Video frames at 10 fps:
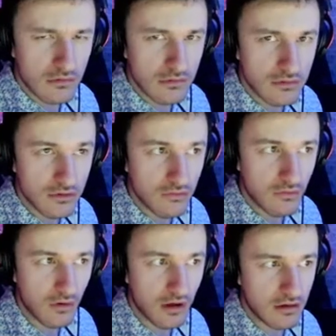Just
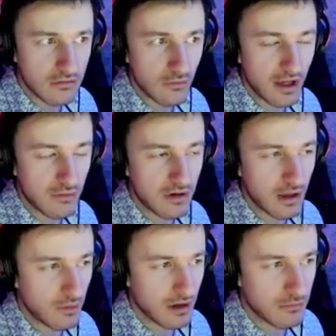one? Why would I
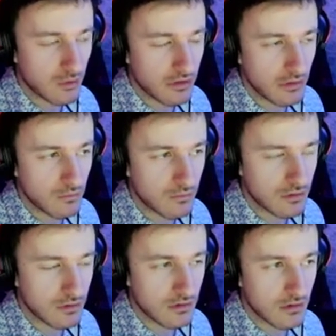wear more than?
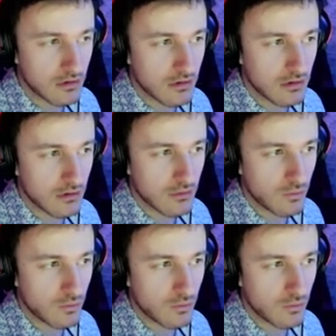What?